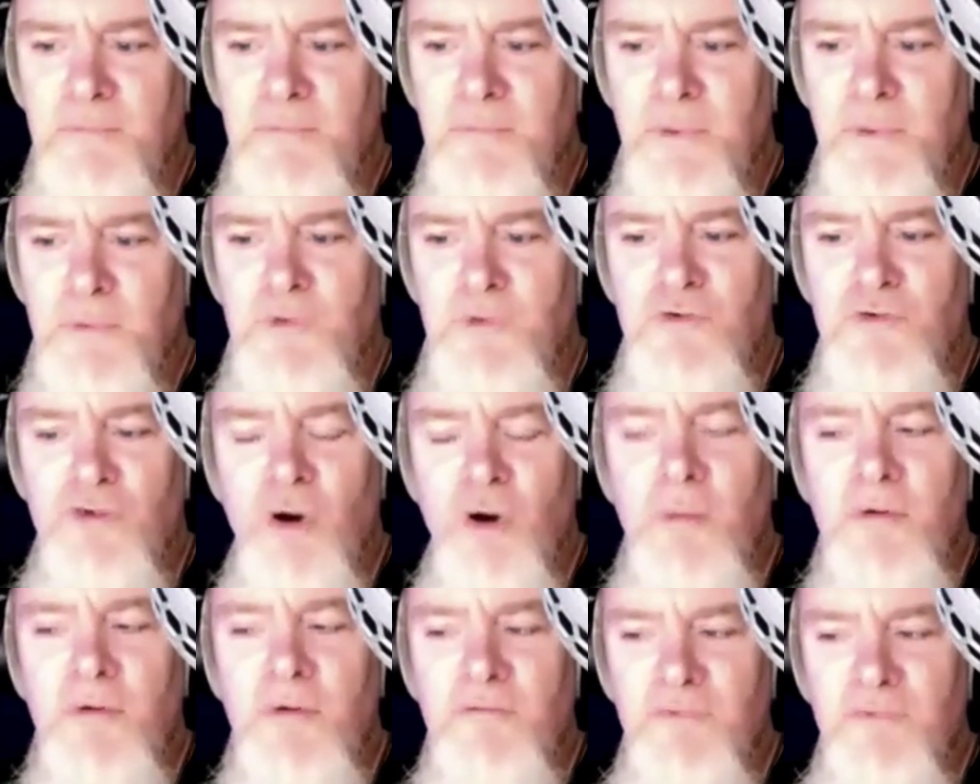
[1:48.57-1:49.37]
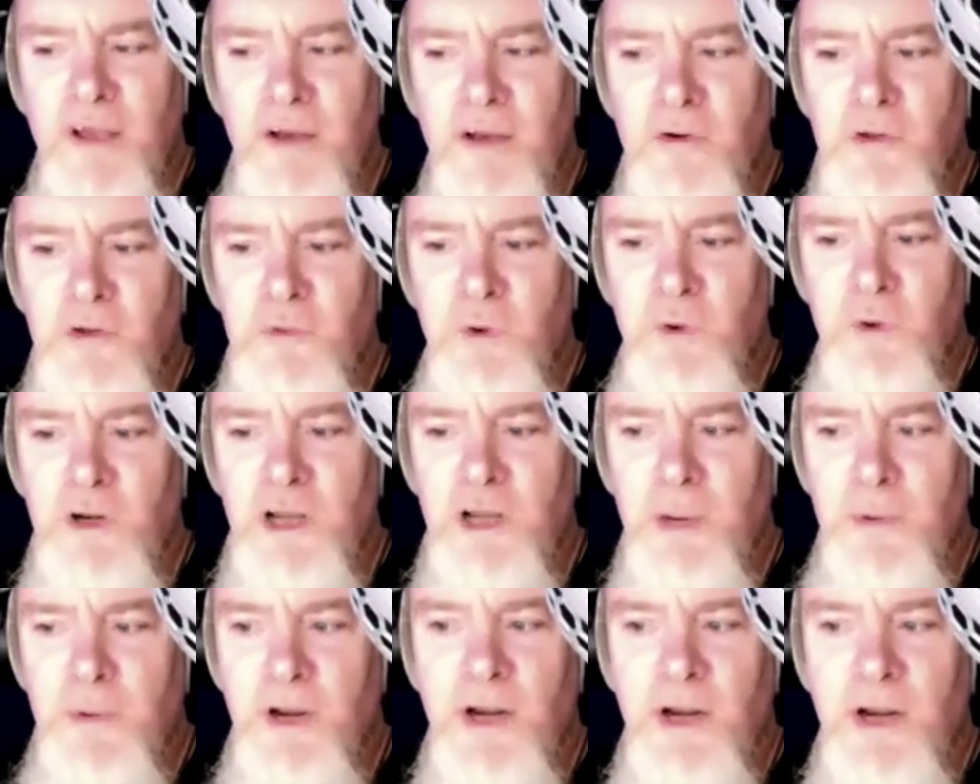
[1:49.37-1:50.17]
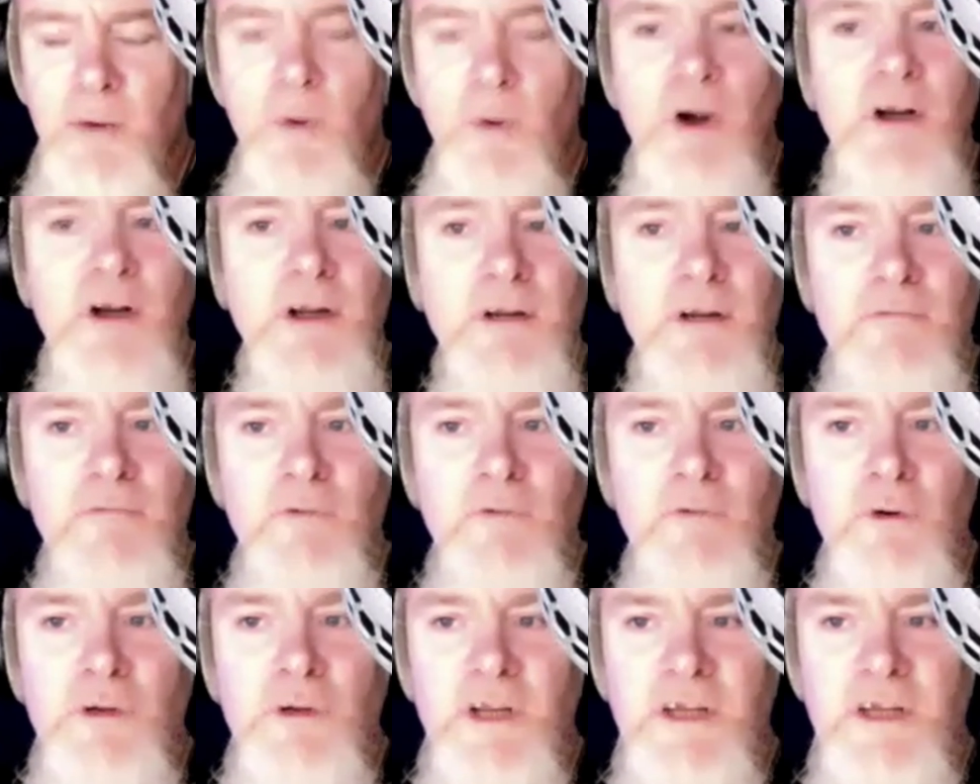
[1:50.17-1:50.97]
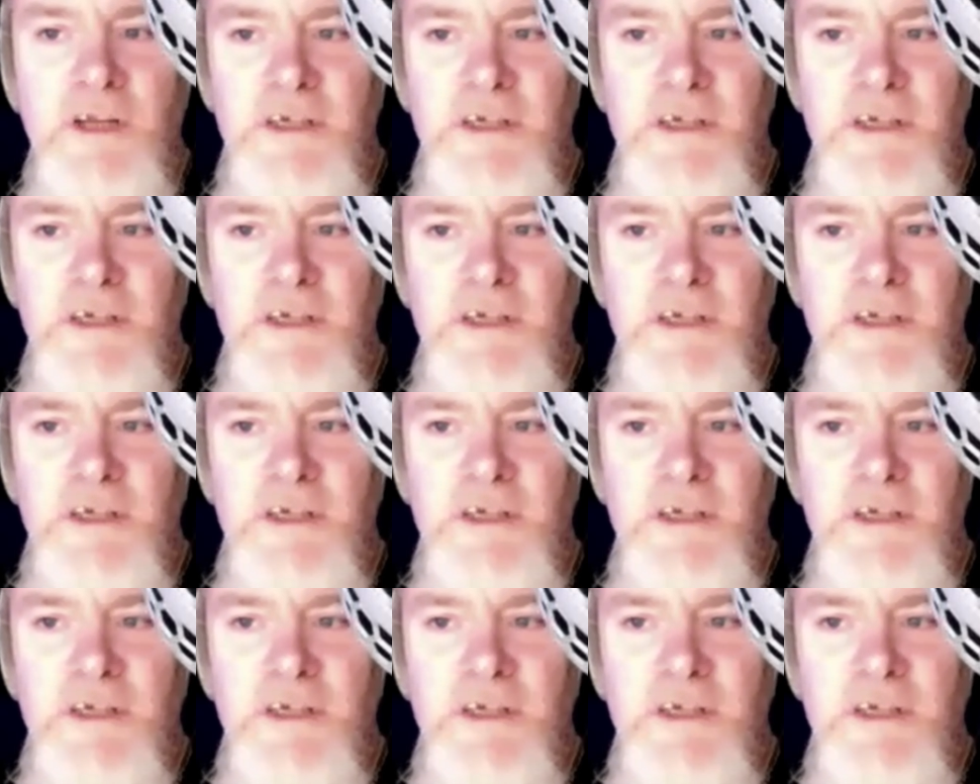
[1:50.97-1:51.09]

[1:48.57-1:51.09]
It was Robin Fellows. One day I went into work and he'd phoned in